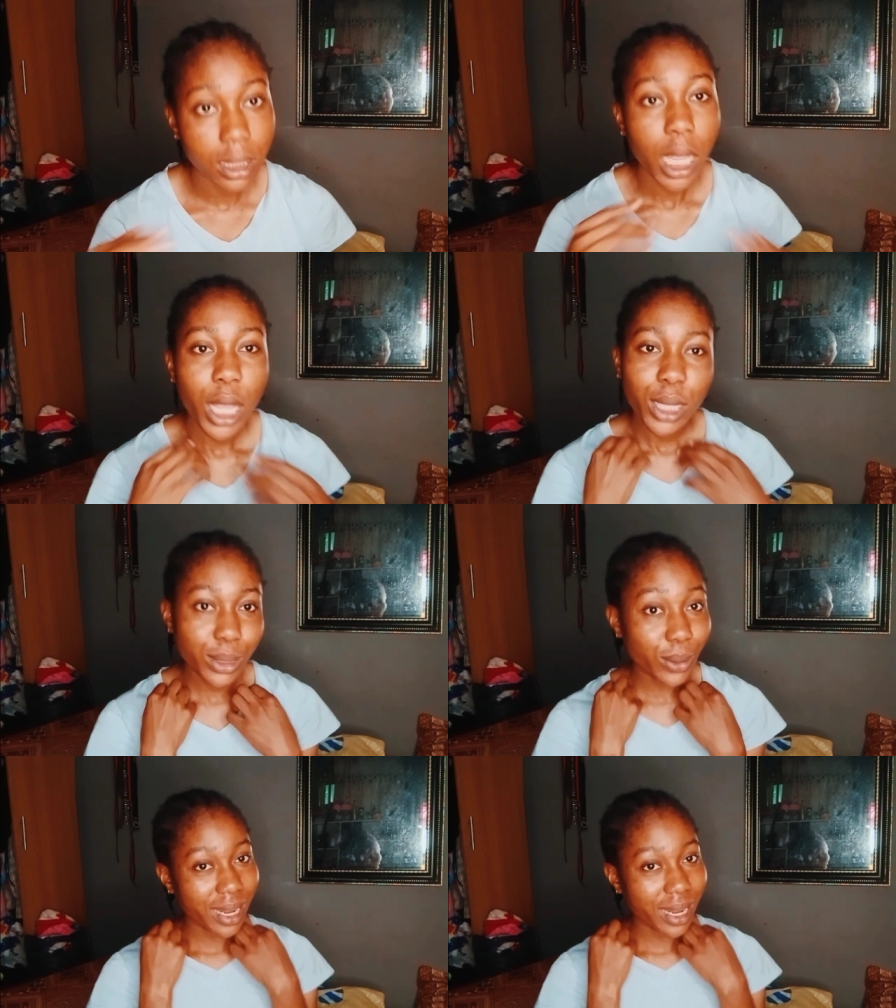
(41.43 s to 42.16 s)
So
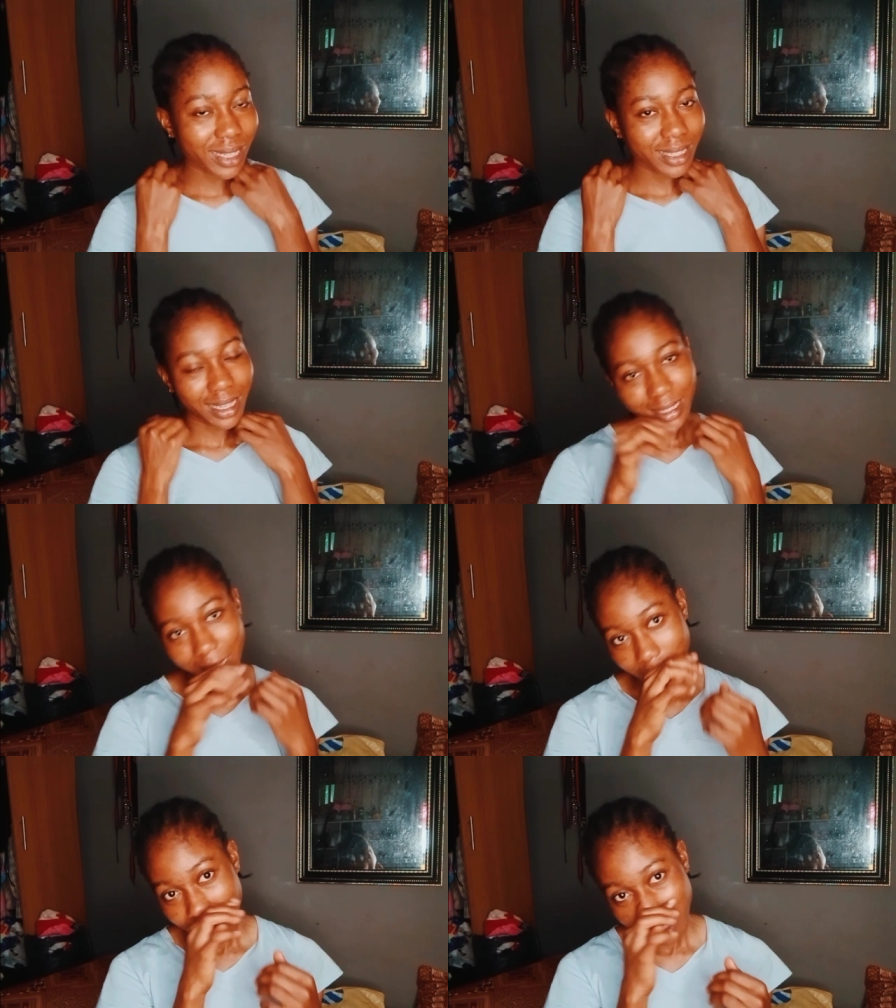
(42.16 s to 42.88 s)
let's get
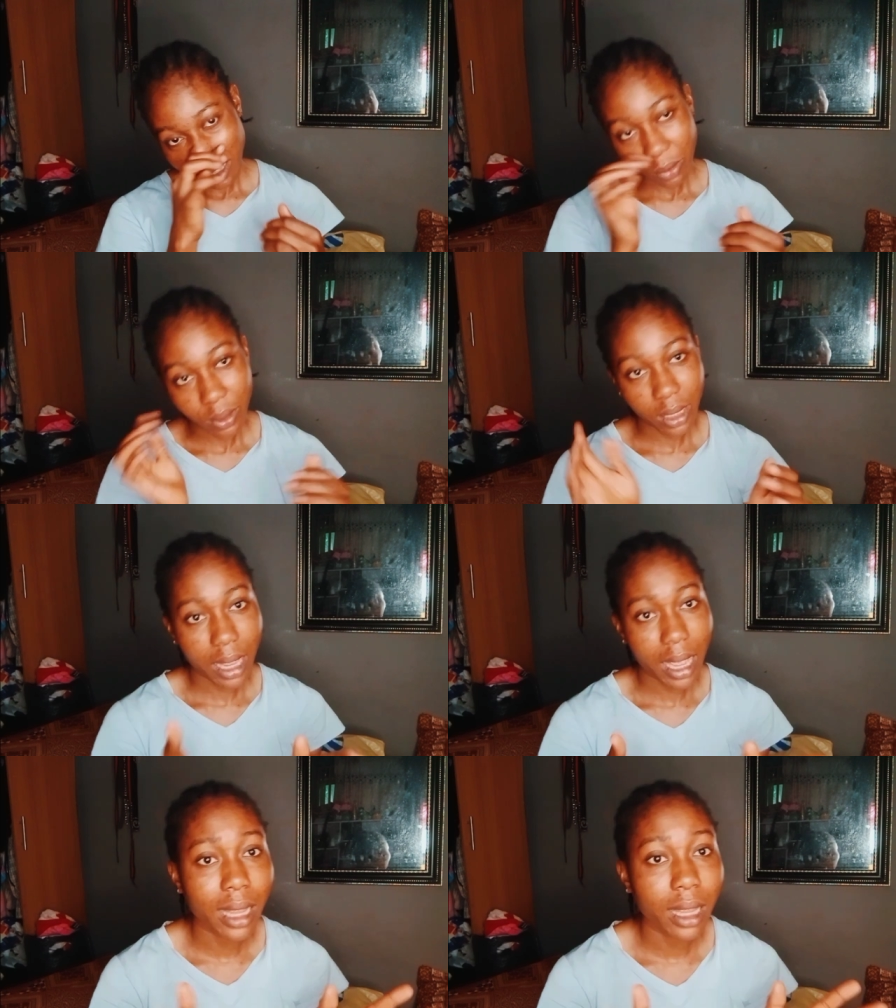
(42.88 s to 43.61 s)
started. Okay,
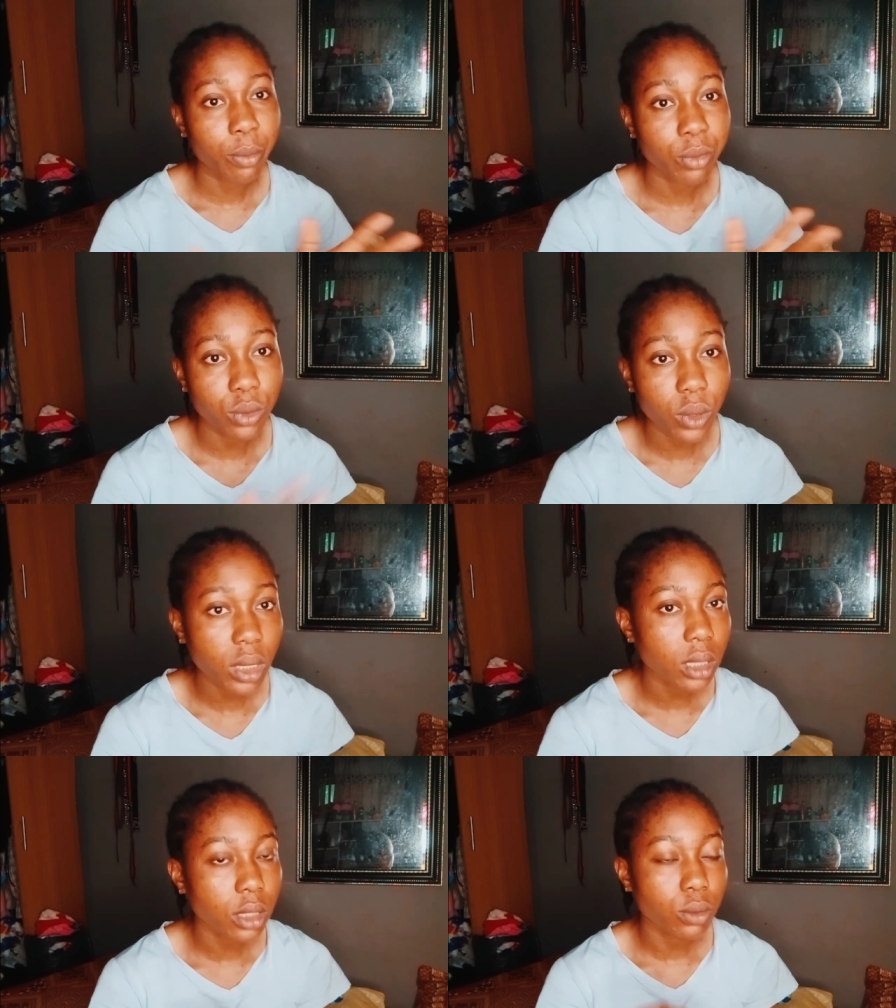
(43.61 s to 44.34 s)
and I'll be doing
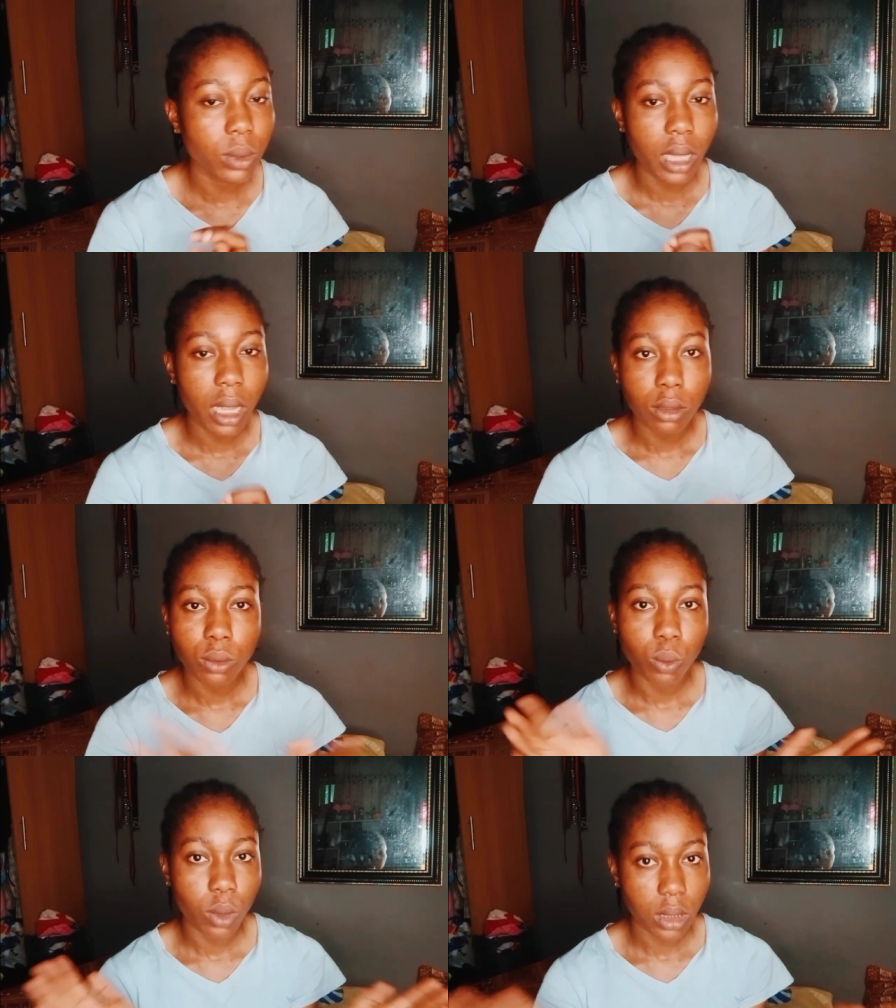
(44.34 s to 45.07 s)
this without
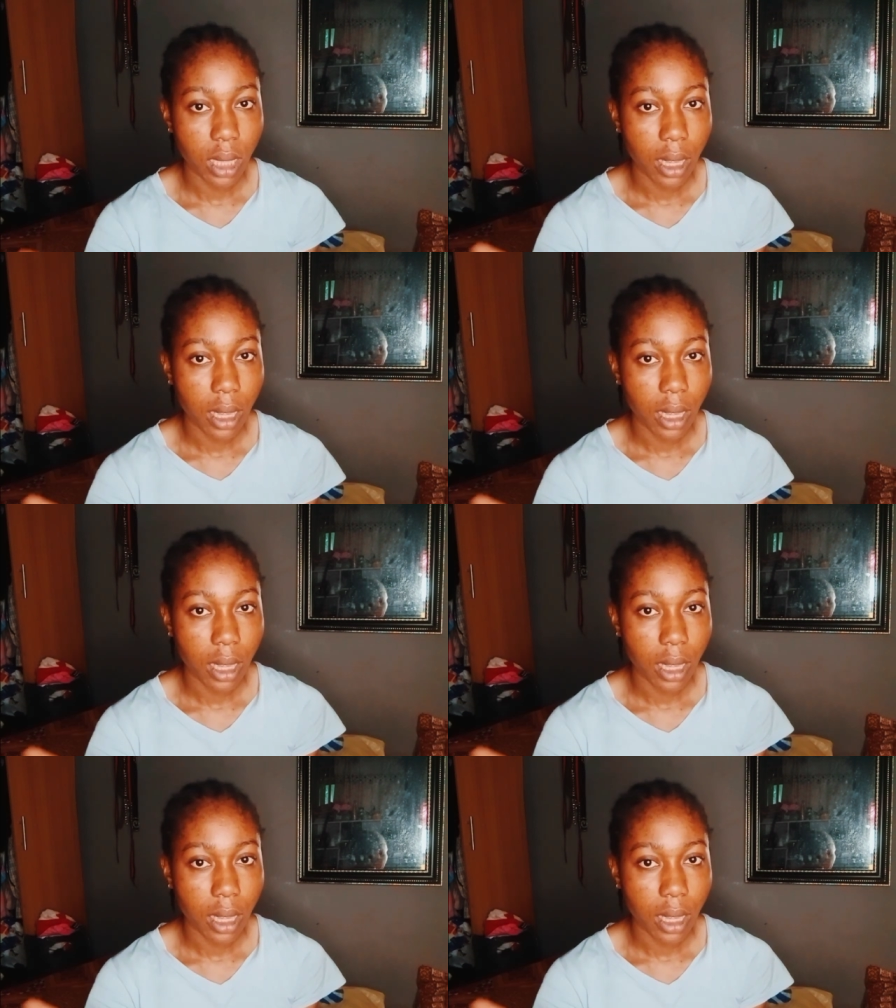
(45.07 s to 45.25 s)
water.